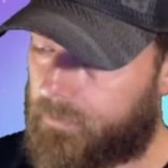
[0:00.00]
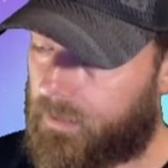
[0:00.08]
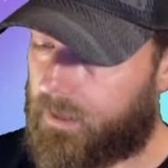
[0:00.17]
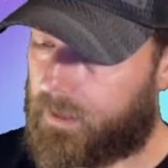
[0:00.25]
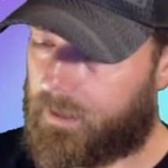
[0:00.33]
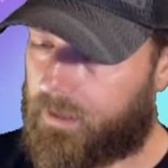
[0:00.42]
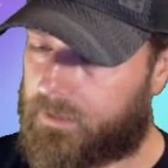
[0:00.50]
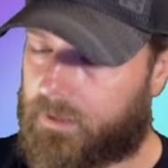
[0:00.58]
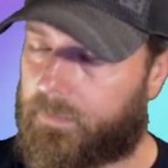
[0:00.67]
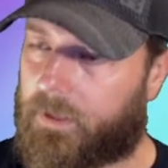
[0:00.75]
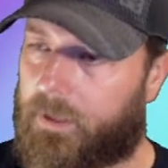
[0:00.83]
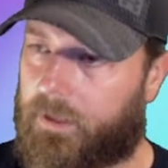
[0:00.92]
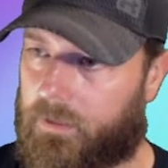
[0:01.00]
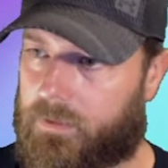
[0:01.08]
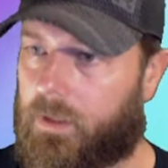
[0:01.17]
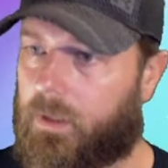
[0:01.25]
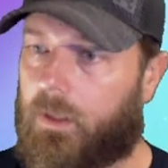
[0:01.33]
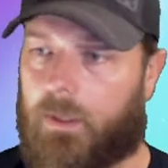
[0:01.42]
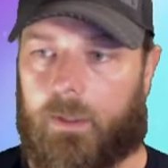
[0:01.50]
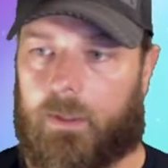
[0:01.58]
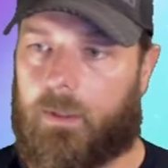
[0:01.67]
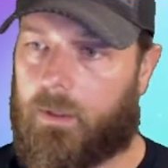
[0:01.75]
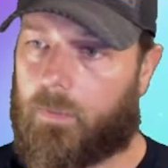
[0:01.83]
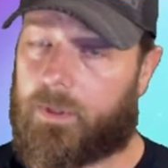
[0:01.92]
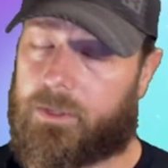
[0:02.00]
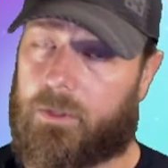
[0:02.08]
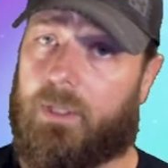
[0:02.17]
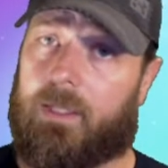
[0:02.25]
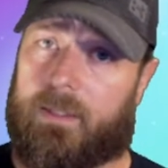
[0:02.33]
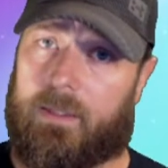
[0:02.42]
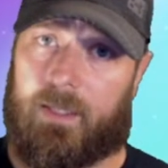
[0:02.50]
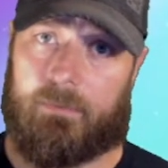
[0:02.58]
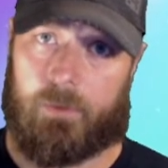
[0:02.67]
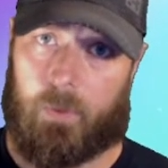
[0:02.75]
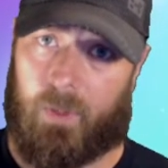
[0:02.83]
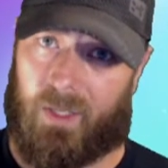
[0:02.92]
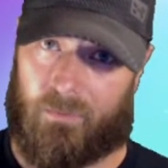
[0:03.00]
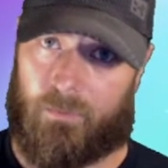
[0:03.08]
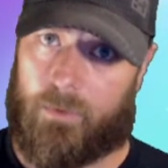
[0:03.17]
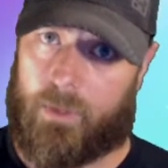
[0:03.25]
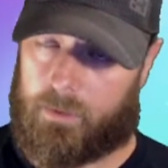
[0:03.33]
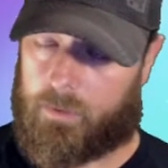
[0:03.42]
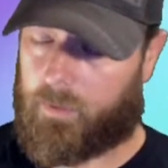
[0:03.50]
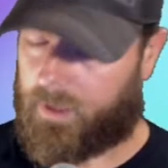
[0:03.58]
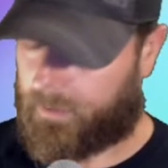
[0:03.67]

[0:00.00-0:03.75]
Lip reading: and something else, which you can get to level 12 real quick.